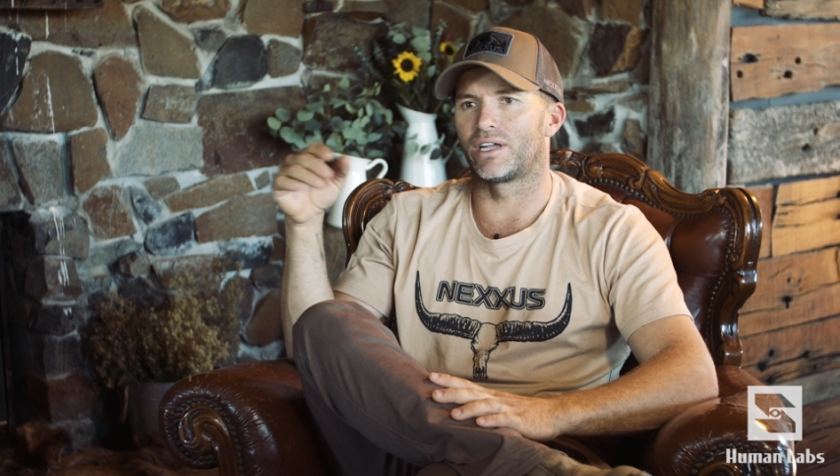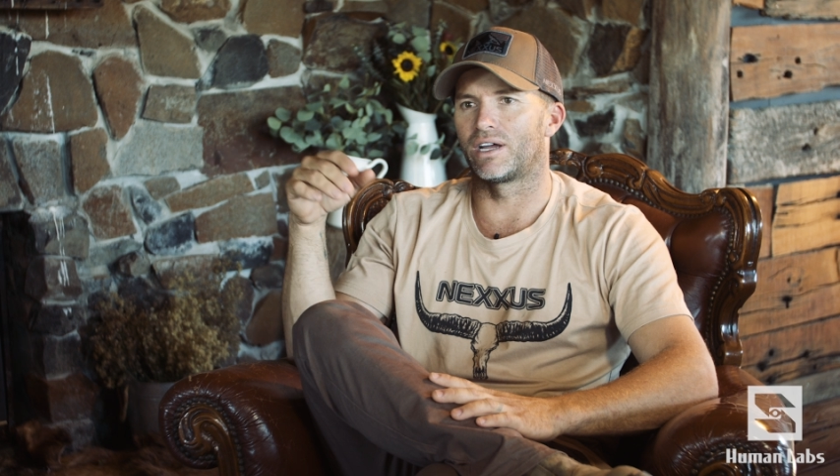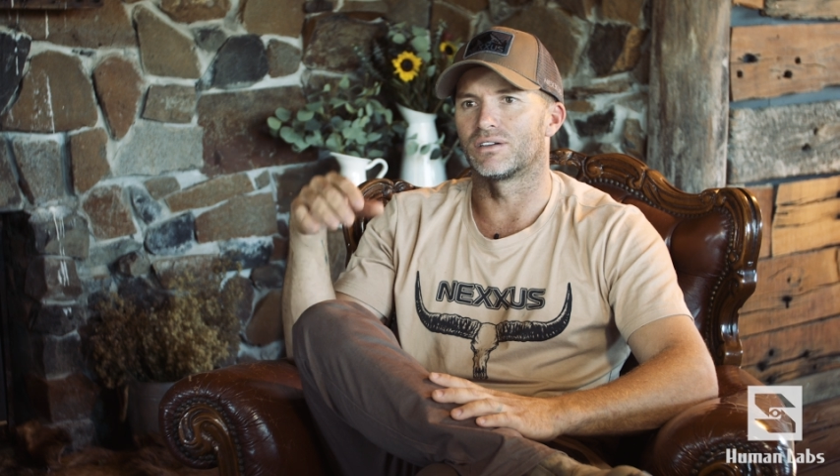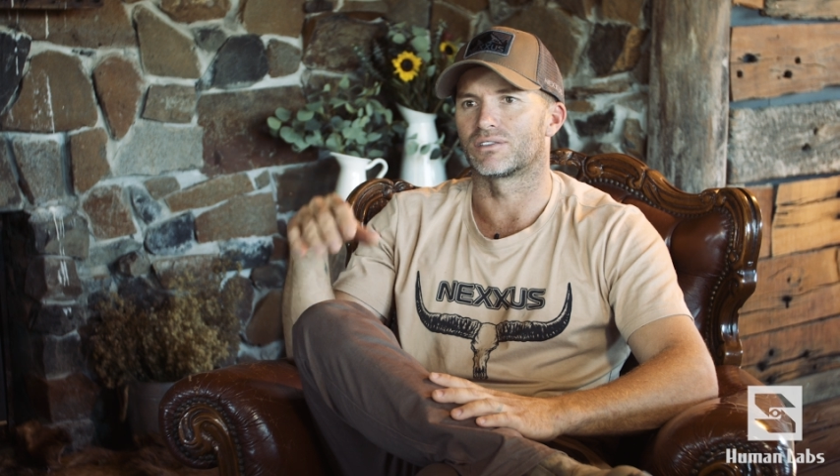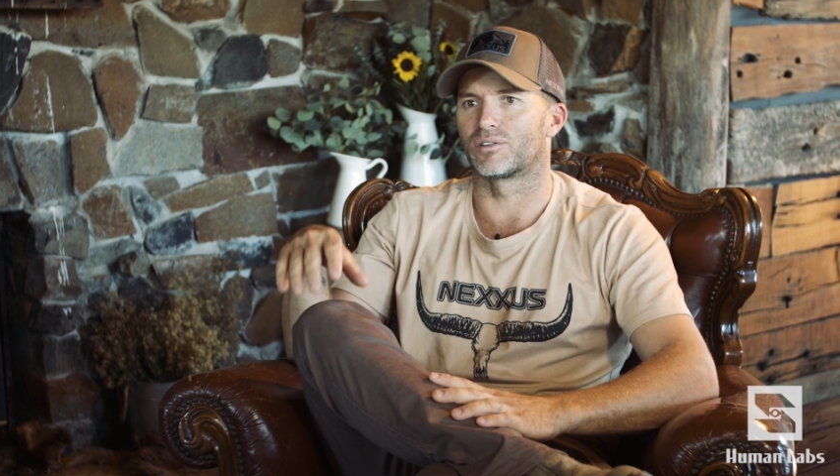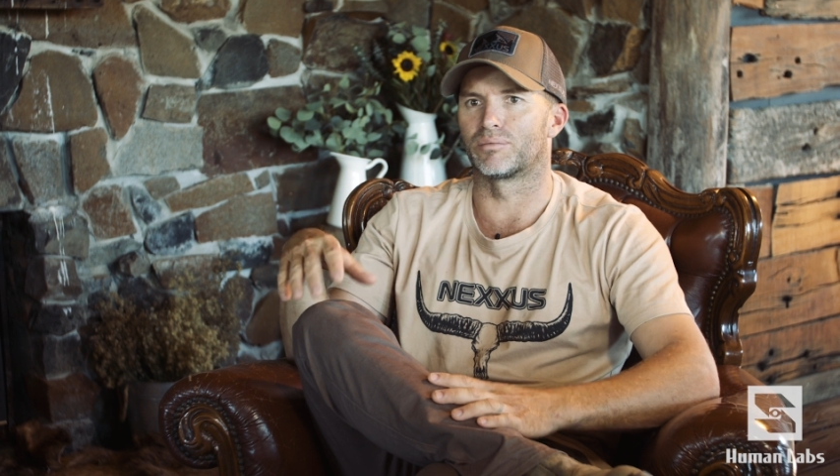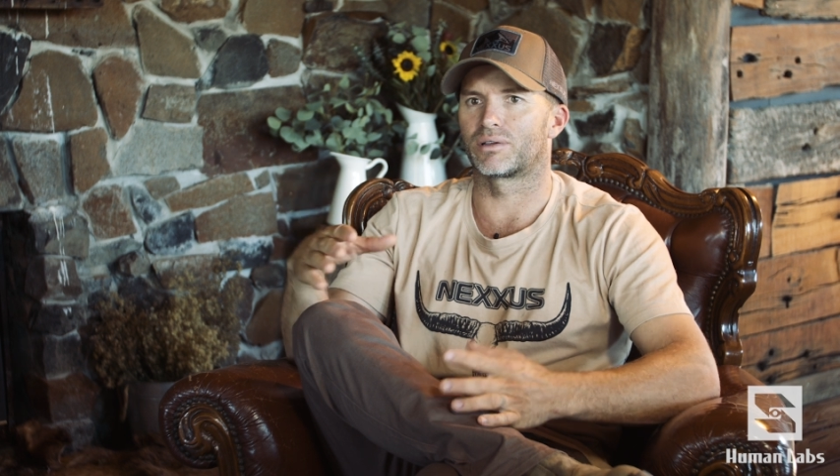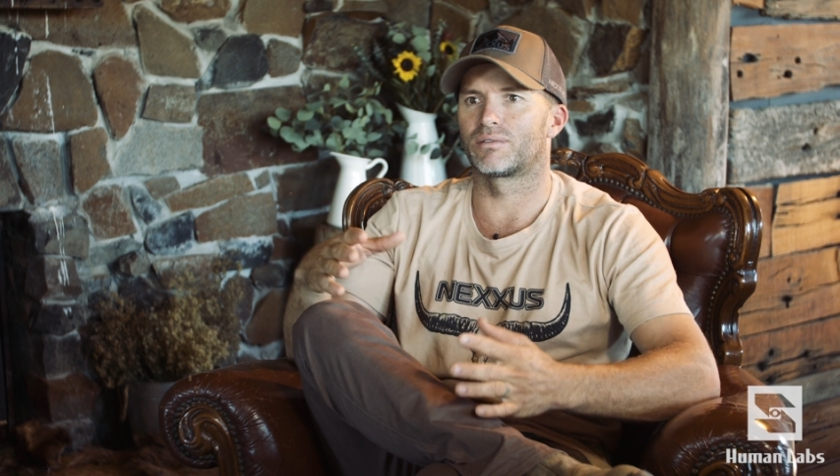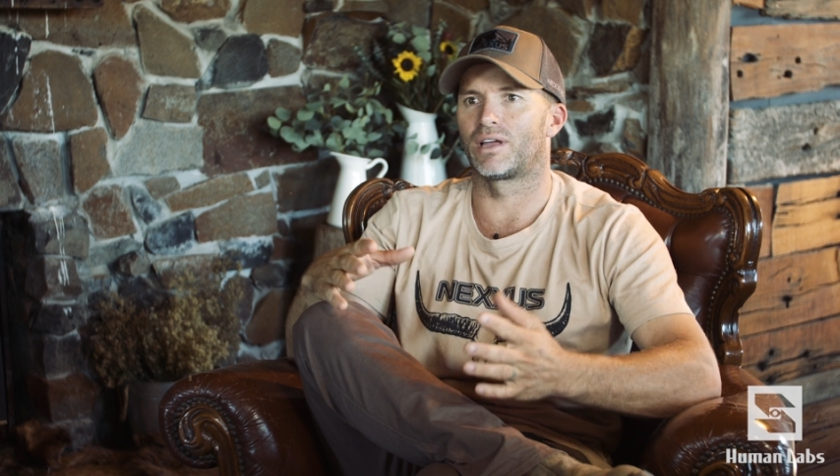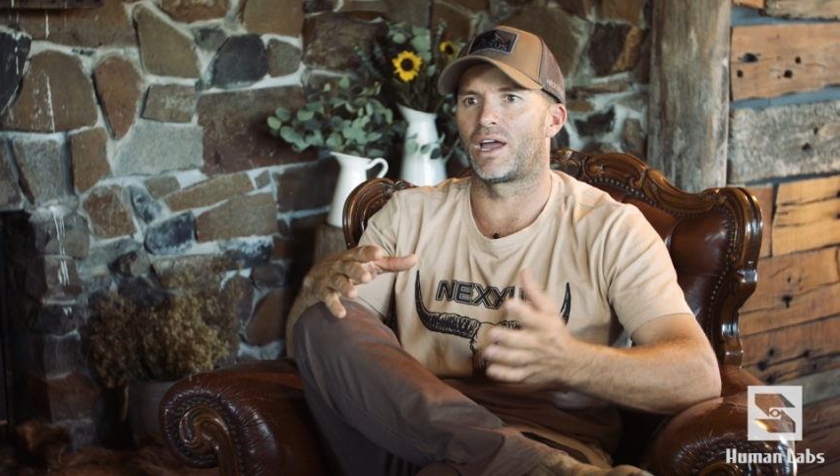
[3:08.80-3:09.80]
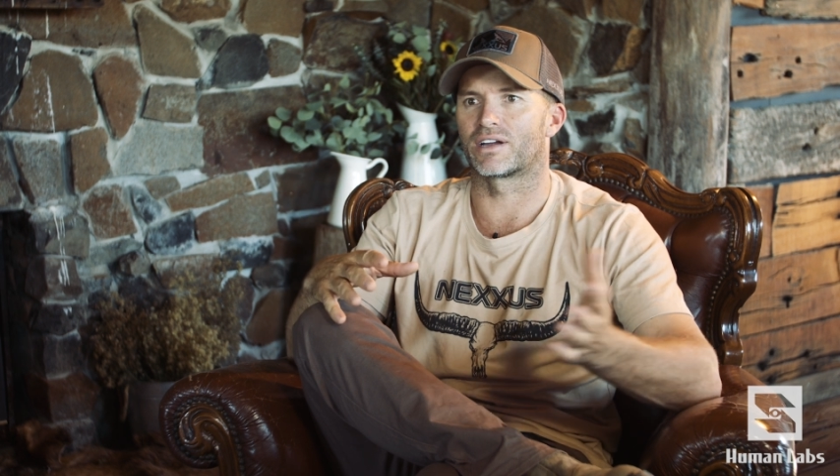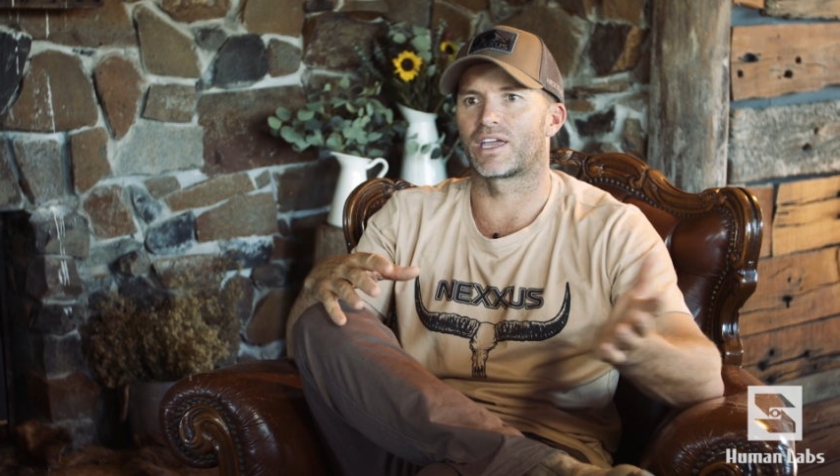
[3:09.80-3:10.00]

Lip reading: and hours from our